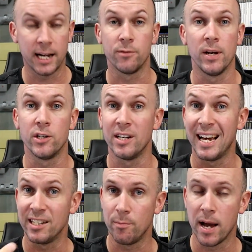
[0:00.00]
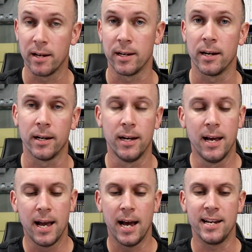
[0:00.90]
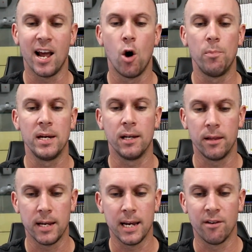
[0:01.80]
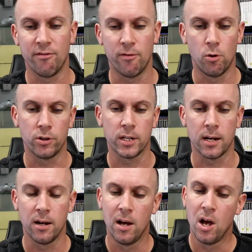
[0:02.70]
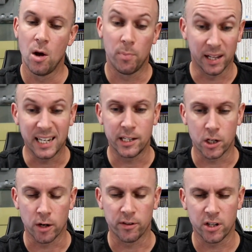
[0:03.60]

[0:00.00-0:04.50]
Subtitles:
as mentioned, as a bounty hunter, and you're helping the Enforcer police service.